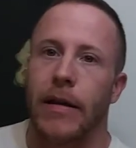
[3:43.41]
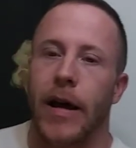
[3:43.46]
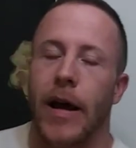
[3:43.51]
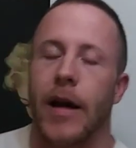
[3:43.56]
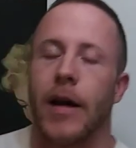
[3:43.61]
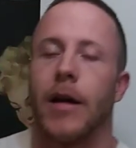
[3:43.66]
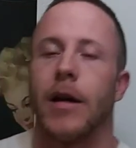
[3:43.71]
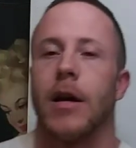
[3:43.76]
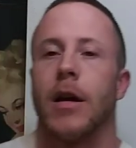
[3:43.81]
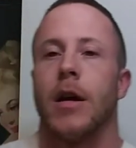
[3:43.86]

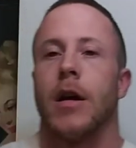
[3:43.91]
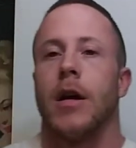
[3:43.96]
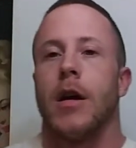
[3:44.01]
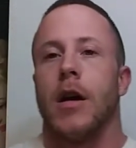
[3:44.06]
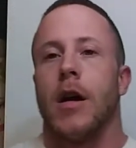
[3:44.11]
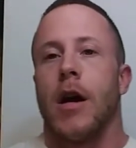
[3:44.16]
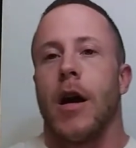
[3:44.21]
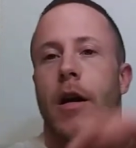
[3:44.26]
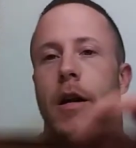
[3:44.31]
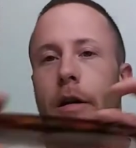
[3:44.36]
that.
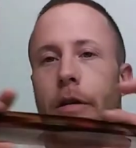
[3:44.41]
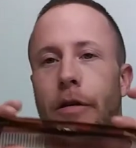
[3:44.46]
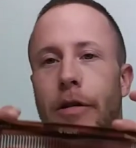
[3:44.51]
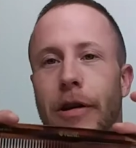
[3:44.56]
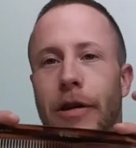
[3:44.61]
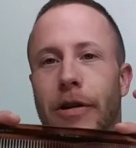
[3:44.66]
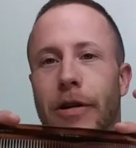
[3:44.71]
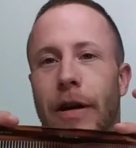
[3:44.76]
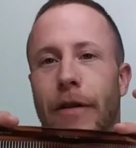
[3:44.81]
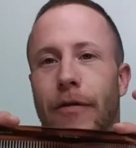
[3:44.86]
Another
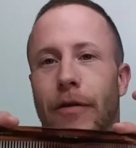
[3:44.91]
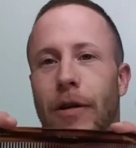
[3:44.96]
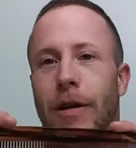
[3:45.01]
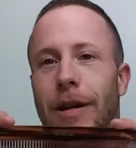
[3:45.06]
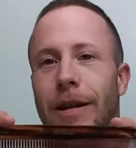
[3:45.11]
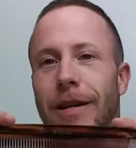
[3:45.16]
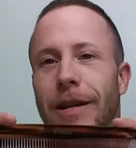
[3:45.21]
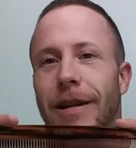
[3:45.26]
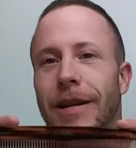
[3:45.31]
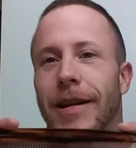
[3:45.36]
thing you're definitely
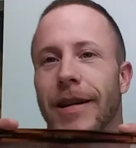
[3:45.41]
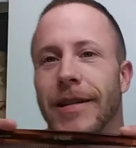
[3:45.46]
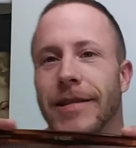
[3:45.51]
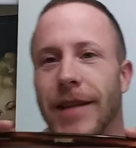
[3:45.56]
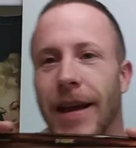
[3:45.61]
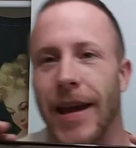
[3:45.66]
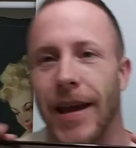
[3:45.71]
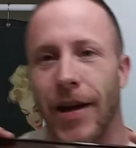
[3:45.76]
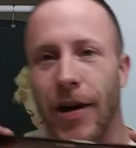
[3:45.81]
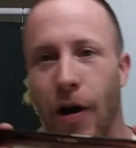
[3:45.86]
going to need is
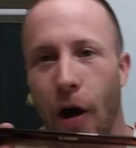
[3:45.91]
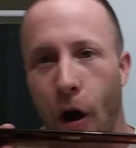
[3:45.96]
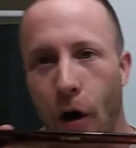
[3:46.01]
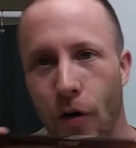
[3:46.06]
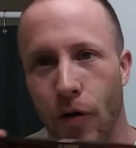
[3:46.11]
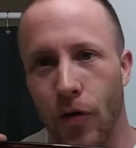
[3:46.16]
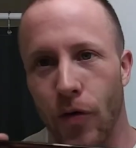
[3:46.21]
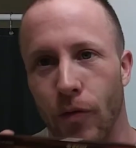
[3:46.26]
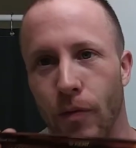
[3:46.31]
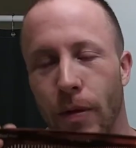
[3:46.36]
a
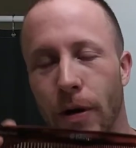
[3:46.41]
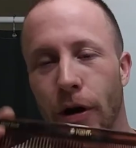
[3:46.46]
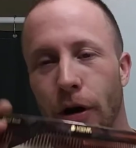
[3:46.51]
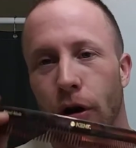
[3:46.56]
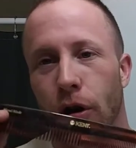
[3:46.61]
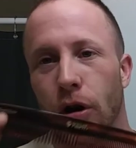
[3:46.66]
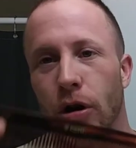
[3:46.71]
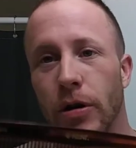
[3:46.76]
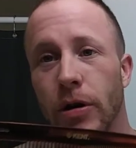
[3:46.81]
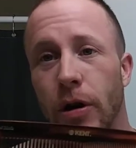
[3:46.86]
comb, a
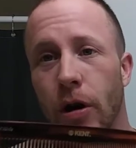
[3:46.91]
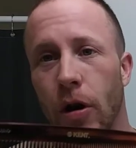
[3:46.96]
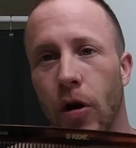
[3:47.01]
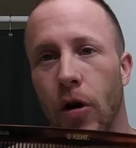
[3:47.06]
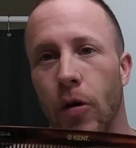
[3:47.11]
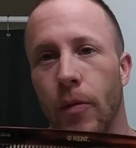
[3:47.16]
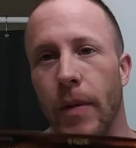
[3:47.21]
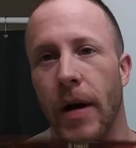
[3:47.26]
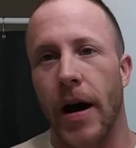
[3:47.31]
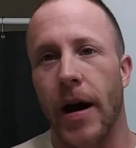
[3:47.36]
good
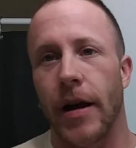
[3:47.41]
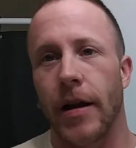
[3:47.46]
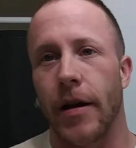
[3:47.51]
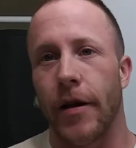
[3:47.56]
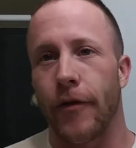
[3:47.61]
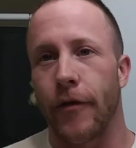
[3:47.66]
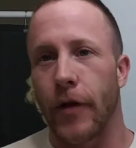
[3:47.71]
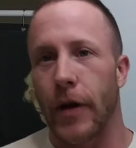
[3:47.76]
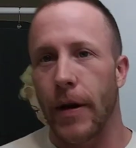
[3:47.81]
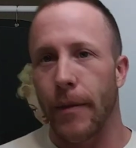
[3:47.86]
comb, not a
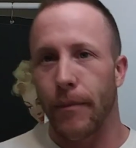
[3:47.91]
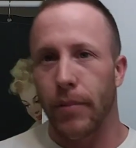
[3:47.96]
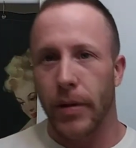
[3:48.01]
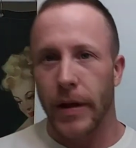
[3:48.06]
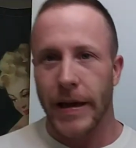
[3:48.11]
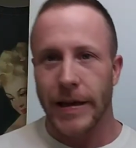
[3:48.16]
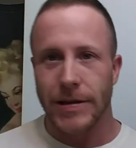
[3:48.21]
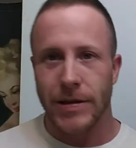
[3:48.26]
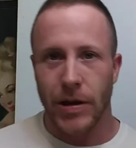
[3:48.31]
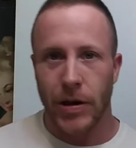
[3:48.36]
freaking
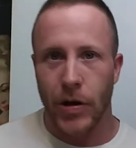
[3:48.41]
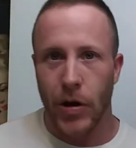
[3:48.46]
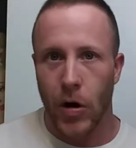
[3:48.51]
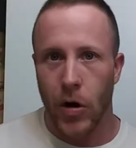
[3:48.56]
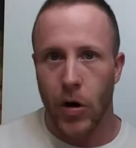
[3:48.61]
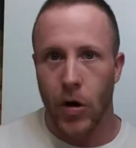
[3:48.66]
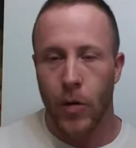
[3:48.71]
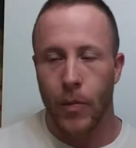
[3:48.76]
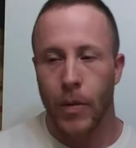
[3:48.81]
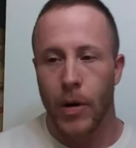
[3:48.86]
plastic
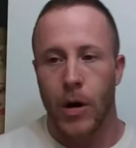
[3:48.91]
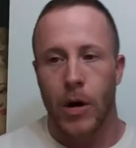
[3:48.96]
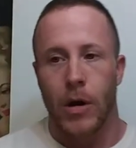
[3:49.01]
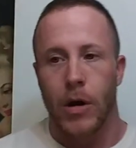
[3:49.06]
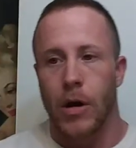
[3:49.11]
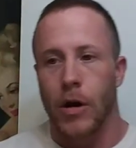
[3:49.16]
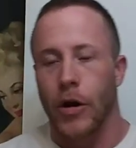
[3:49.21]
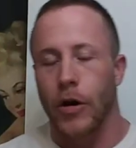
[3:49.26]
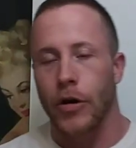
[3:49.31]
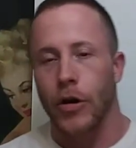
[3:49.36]
comb
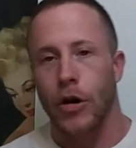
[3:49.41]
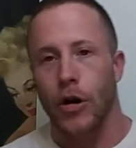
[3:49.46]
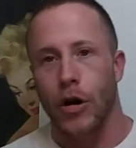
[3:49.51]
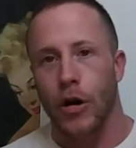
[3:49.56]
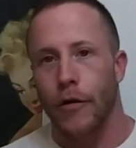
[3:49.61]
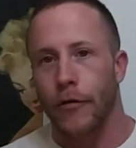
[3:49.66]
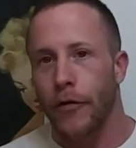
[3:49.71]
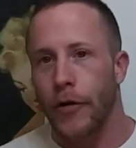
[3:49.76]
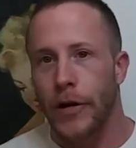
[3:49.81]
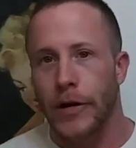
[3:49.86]
or your
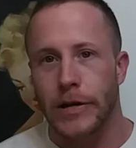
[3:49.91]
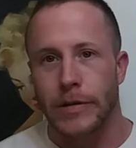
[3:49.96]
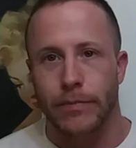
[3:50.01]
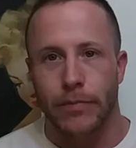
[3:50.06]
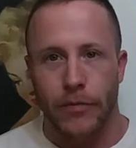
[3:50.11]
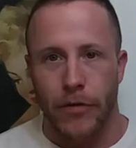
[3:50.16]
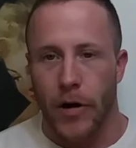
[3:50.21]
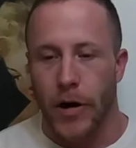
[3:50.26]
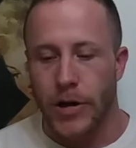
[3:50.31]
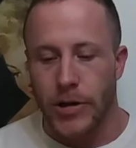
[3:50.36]
girlfriend's
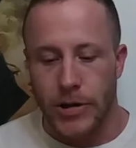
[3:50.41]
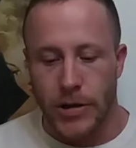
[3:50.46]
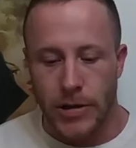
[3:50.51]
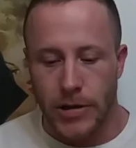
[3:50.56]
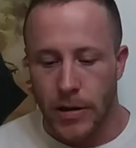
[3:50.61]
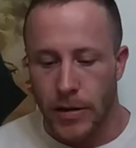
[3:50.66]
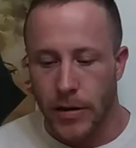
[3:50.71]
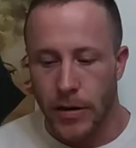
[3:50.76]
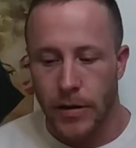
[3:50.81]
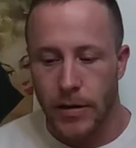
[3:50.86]
brush
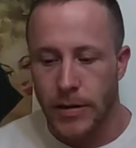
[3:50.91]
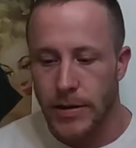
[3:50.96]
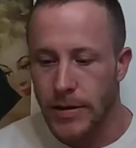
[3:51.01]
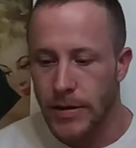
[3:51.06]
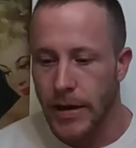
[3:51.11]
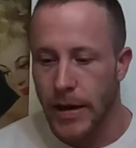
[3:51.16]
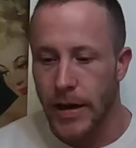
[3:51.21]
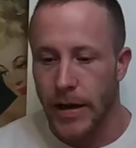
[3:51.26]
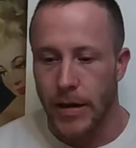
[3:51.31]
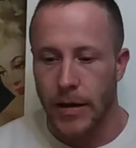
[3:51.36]
that's under the
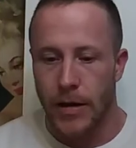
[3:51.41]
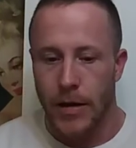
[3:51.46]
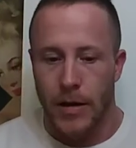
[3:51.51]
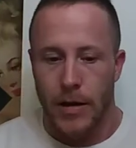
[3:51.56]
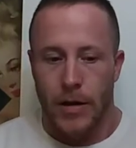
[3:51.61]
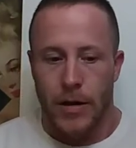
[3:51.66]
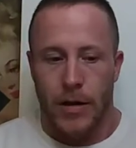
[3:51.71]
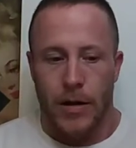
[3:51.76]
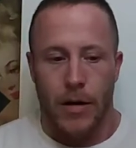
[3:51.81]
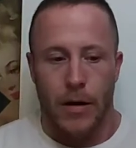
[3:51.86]
sink
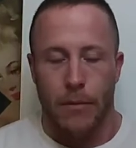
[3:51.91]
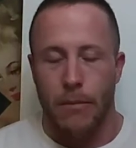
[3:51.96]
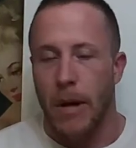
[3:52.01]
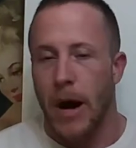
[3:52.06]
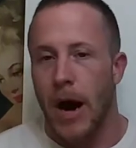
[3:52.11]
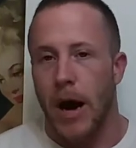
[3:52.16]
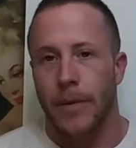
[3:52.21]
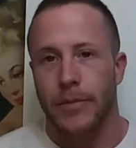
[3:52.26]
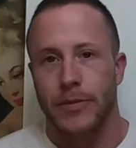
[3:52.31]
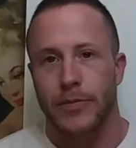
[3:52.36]
or
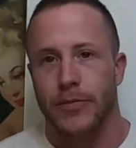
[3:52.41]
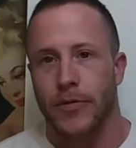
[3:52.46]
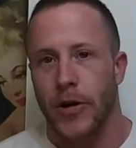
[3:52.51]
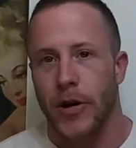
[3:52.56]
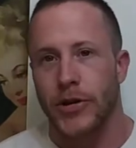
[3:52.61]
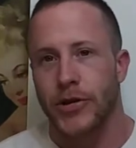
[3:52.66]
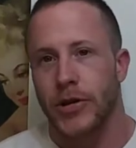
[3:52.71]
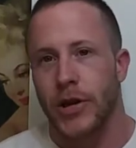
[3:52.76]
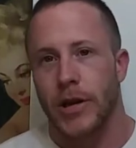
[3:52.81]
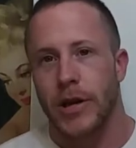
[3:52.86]
mom's
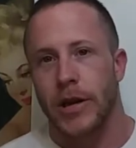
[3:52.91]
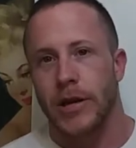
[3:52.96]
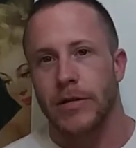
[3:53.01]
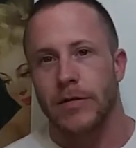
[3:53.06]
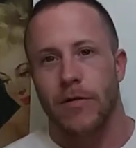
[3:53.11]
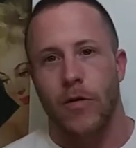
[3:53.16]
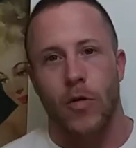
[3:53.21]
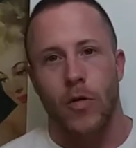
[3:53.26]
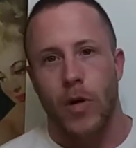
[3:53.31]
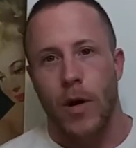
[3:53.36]
brush that has
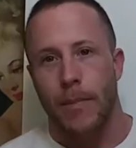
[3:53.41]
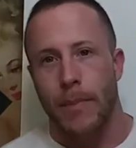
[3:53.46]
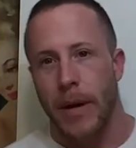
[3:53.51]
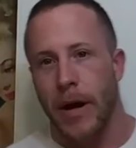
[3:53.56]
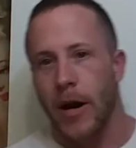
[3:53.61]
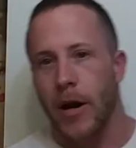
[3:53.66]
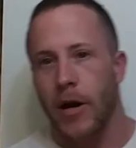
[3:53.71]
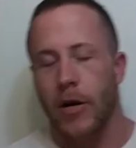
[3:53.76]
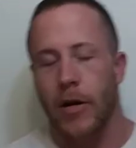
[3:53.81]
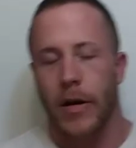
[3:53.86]
rolled up
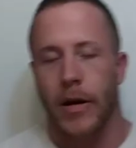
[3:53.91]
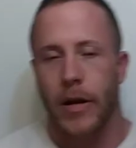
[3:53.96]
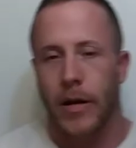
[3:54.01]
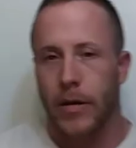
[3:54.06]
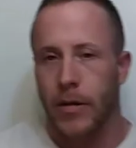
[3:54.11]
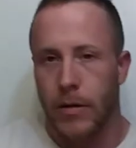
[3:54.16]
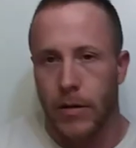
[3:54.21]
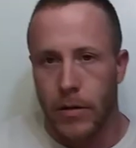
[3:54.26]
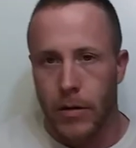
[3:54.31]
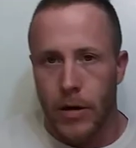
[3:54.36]
hair in it
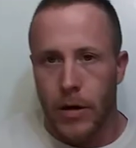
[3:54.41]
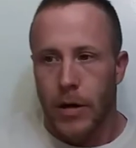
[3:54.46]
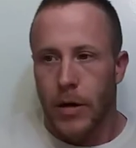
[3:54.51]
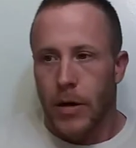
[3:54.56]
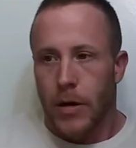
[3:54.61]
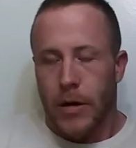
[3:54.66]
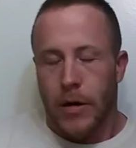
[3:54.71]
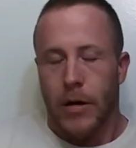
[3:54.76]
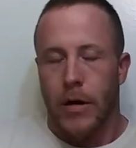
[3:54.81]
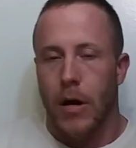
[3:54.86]
or
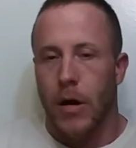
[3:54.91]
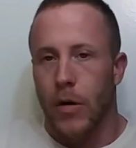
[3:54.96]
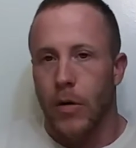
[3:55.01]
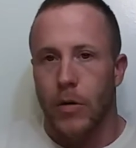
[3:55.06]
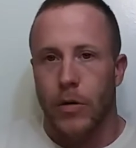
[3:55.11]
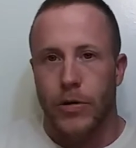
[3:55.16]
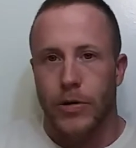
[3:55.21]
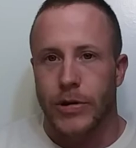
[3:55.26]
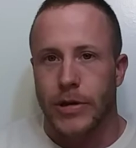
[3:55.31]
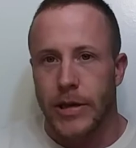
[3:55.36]
you know
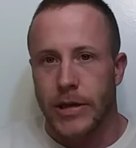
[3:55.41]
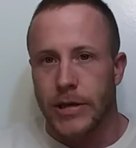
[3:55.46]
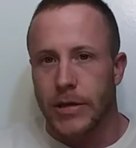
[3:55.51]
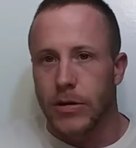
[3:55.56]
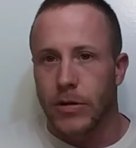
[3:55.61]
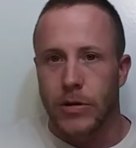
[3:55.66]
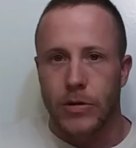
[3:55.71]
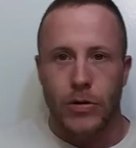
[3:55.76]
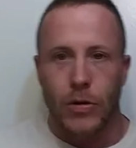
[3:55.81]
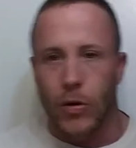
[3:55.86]
your
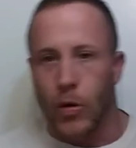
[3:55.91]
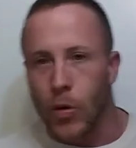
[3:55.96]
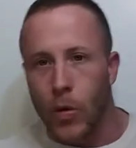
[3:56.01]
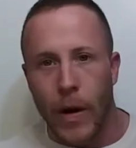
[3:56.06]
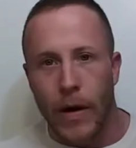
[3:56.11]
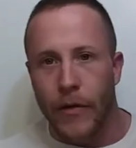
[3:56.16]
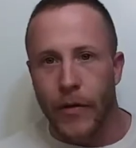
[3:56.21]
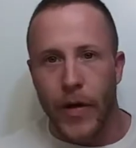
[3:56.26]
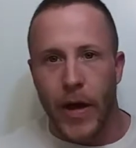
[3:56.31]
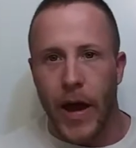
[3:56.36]
sister's or
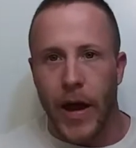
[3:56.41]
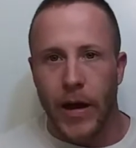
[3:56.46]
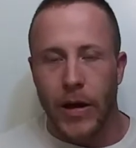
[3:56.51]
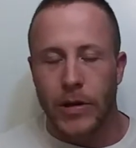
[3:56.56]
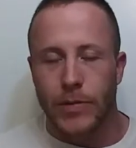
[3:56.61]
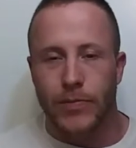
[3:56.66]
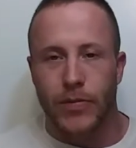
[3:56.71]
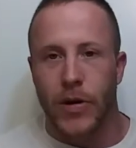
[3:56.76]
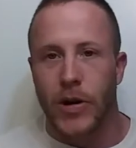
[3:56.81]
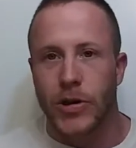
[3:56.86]
whoever the
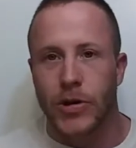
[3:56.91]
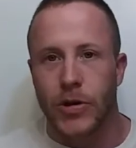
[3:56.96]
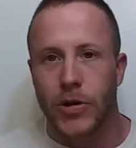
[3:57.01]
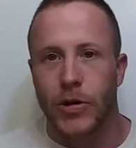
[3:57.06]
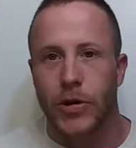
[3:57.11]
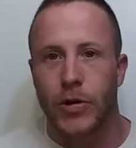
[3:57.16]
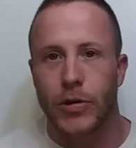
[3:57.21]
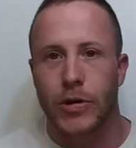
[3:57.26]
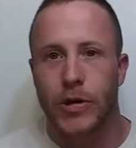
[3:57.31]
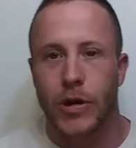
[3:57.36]
heck's brush you're
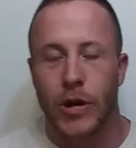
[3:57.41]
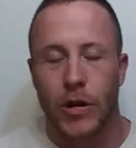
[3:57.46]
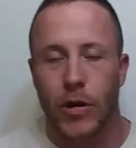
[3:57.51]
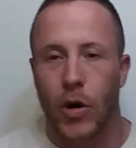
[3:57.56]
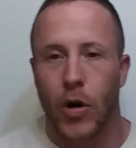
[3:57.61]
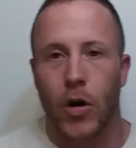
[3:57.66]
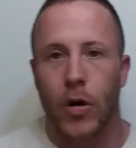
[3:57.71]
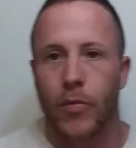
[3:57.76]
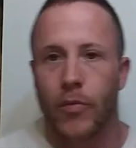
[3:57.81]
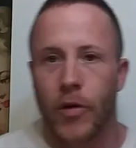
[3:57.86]
using the
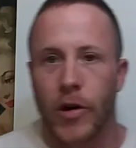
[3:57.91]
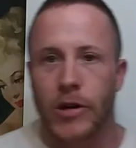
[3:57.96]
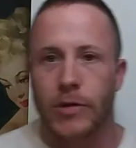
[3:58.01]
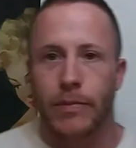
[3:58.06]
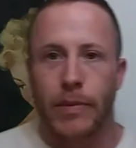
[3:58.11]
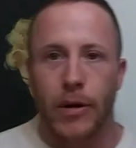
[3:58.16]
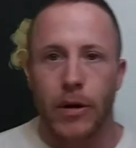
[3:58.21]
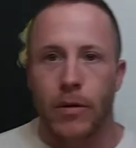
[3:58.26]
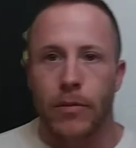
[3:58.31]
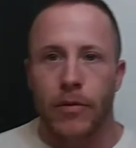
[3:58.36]
dog brush
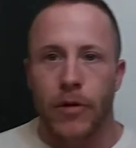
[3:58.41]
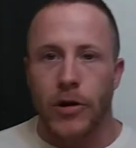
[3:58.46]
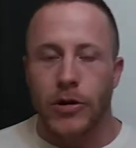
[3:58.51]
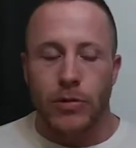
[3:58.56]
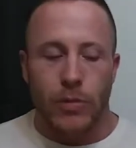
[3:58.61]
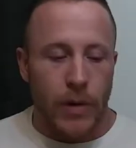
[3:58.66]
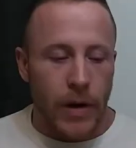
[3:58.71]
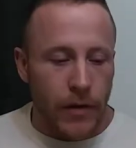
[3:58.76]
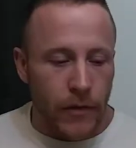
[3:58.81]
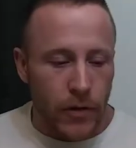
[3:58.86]
beard
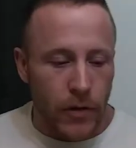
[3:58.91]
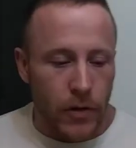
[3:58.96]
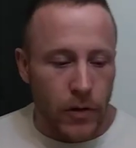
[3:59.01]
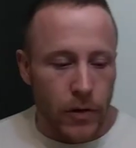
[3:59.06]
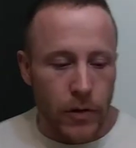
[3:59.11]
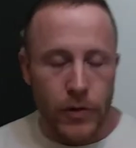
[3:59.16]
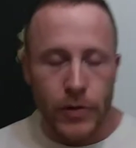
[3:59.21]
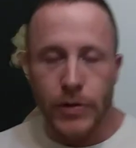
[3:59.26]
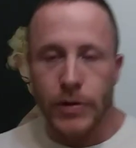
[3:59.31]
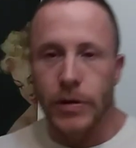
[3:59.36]
brush whatever you're
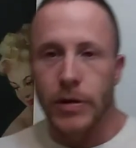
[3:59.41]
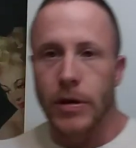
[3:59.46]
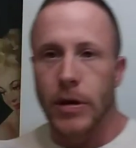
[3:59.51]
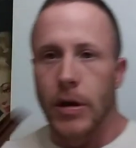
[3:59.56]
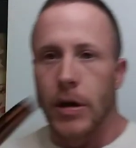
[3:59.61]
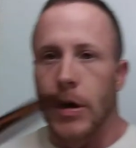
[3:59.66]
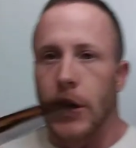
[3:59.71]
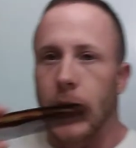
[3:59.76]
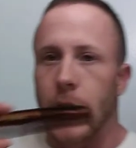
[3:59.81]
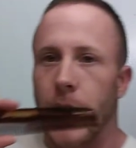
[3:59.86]
using
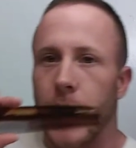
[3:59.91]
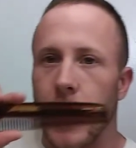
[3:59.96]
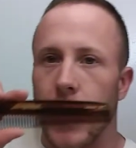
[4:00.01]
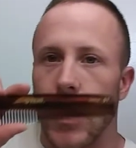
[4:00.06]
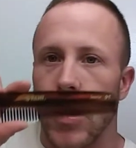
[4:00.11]
get a